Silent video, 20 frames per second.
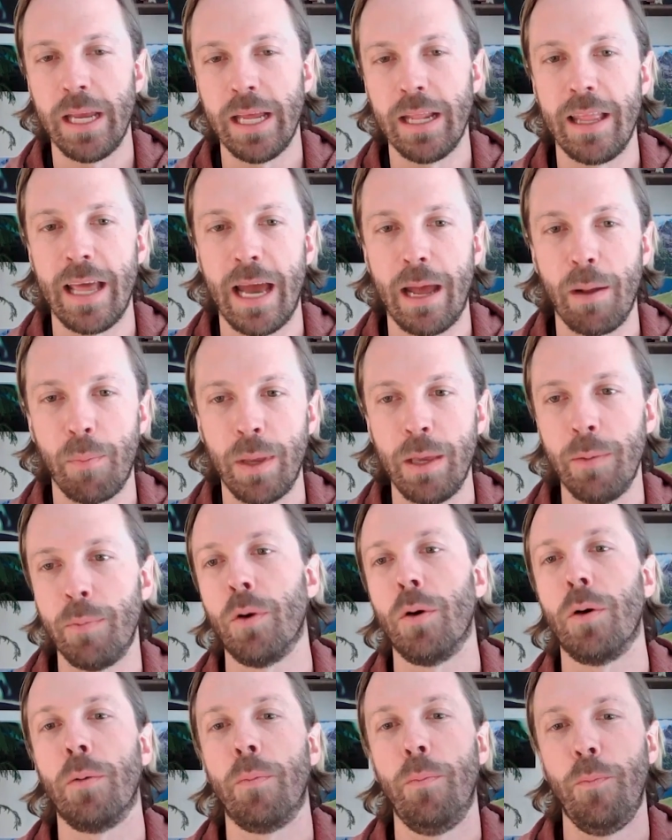mean that
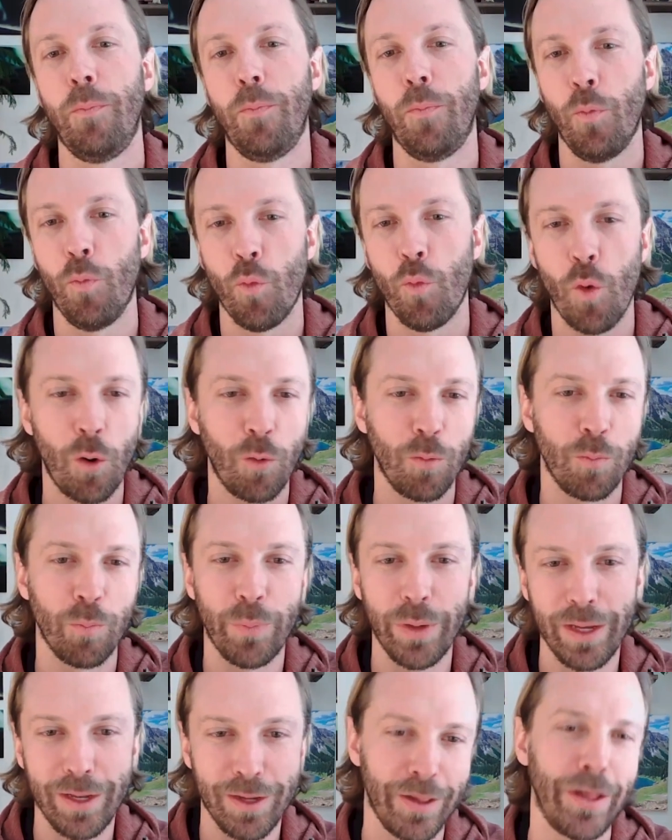people won't
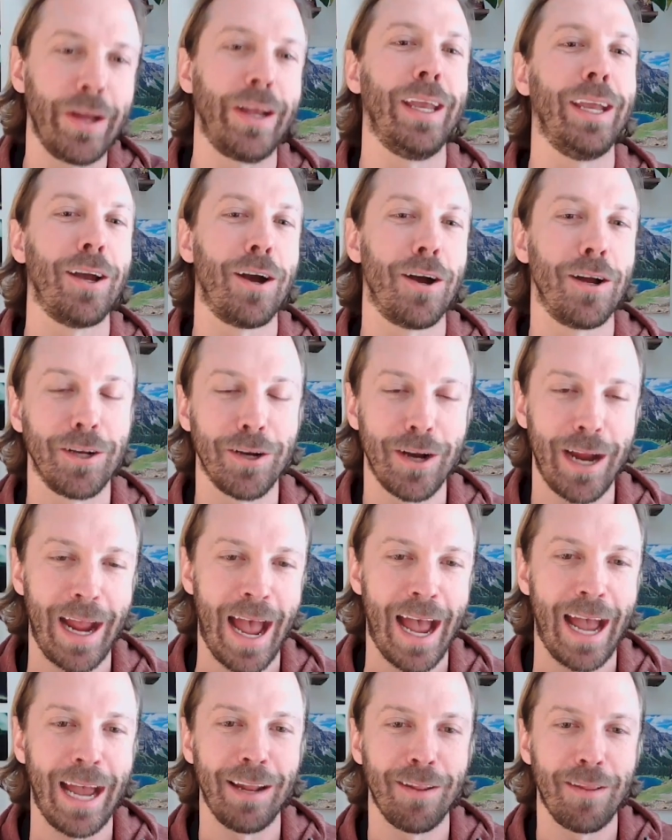be clicking on your
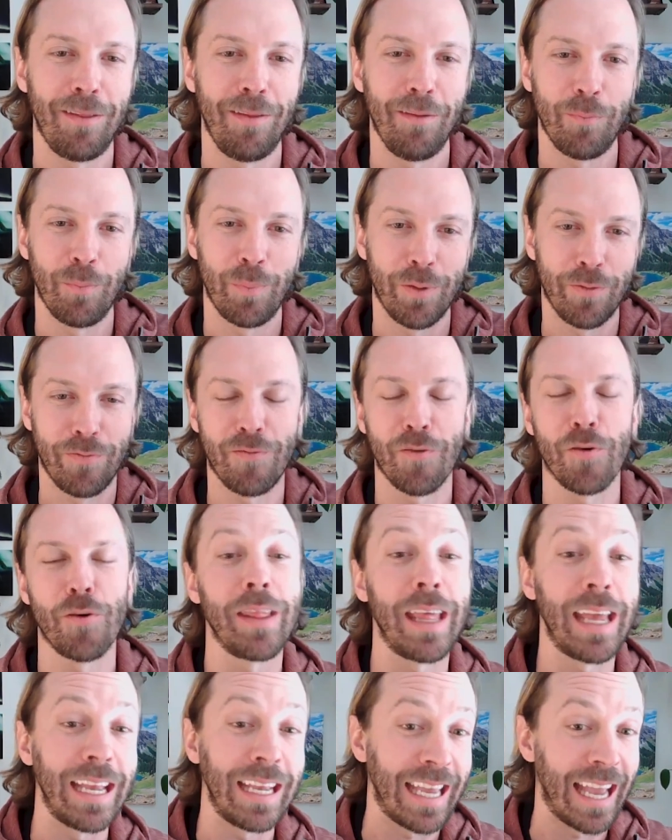ad before
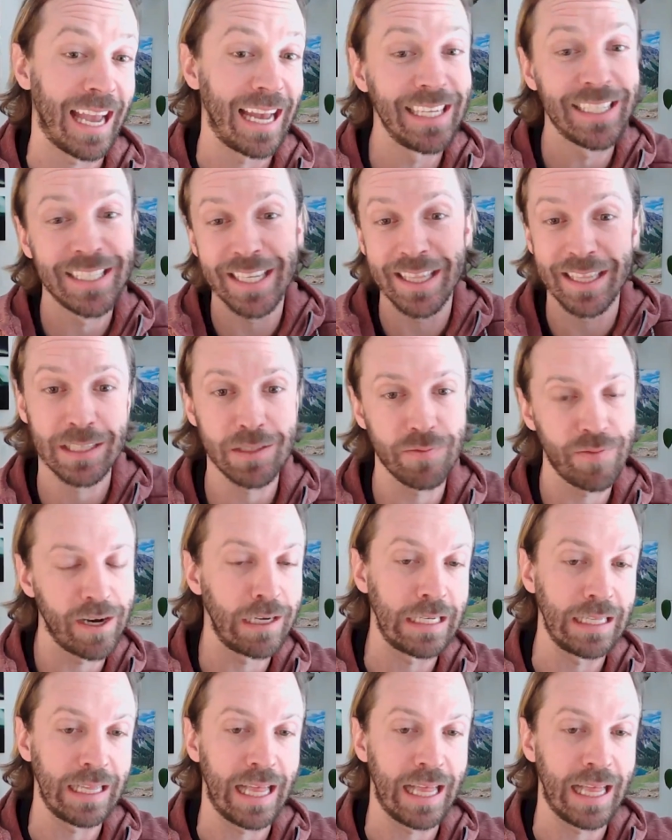they get to this very